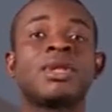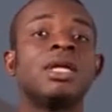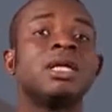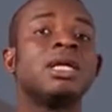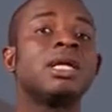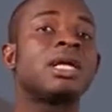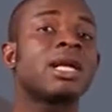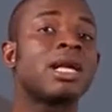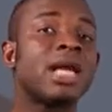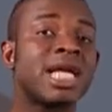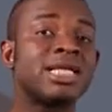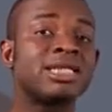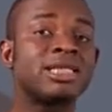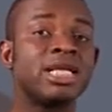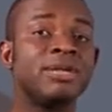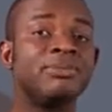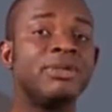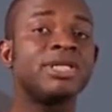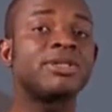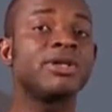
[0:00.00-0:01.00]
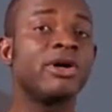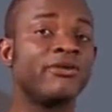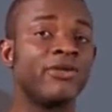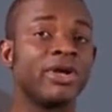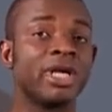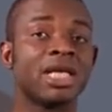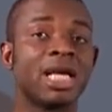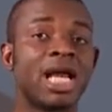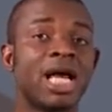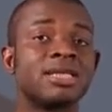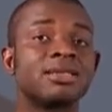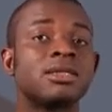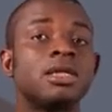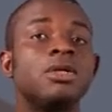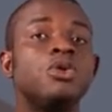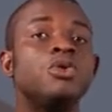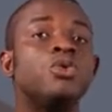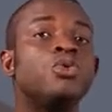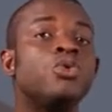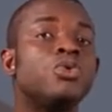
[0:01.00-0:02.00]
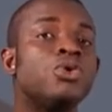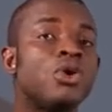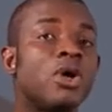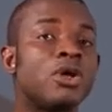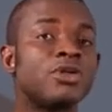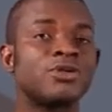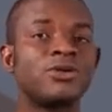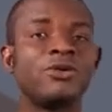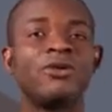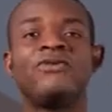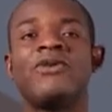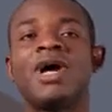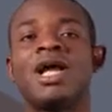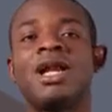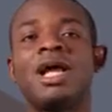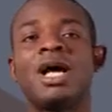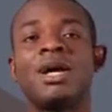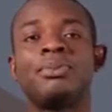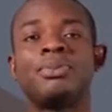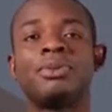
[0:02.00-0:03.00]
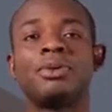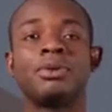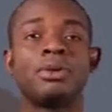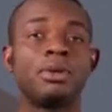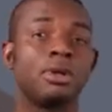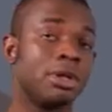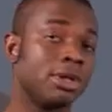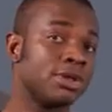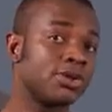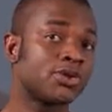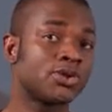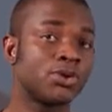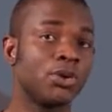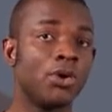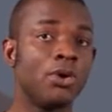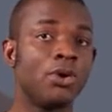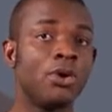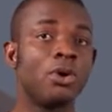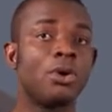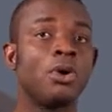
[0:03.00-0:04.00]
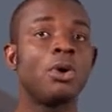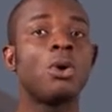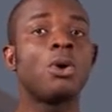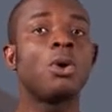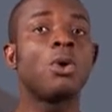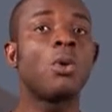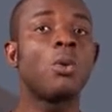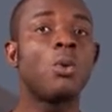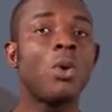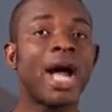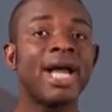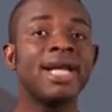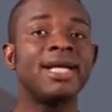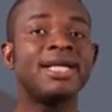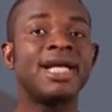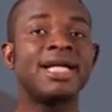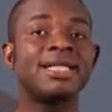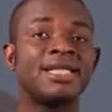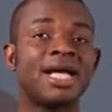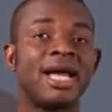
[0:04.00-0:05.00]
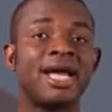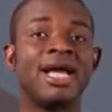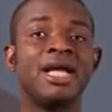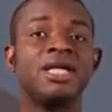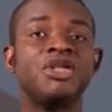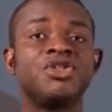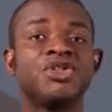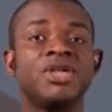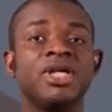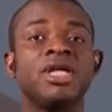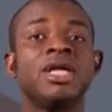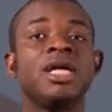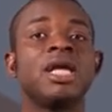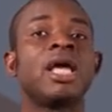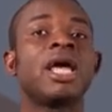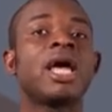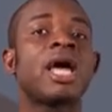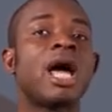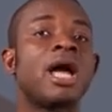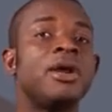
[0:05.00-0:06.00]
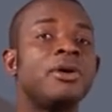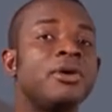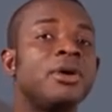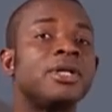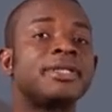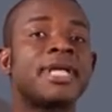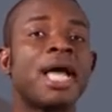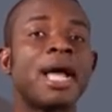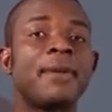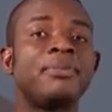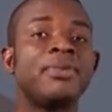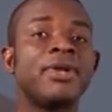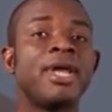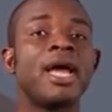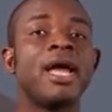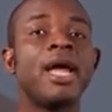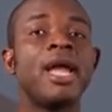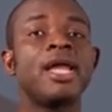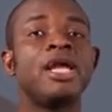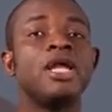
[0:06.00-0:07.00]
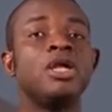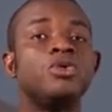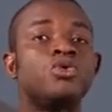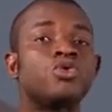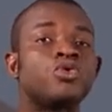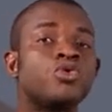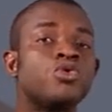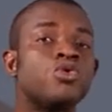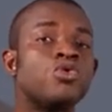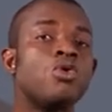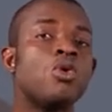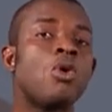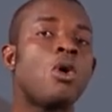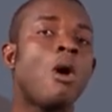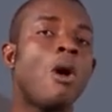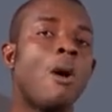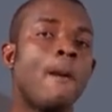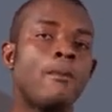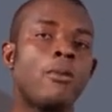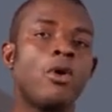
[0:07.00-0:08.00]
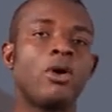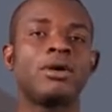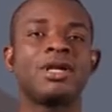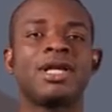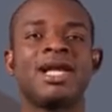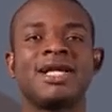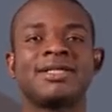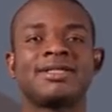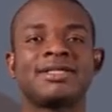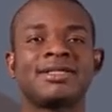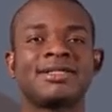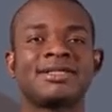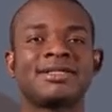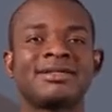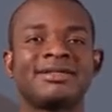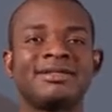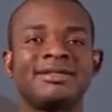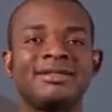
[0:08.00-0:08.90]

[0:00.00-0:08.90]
Class limits of a class do not overlap, so one data entry cannot appear in two or more classes.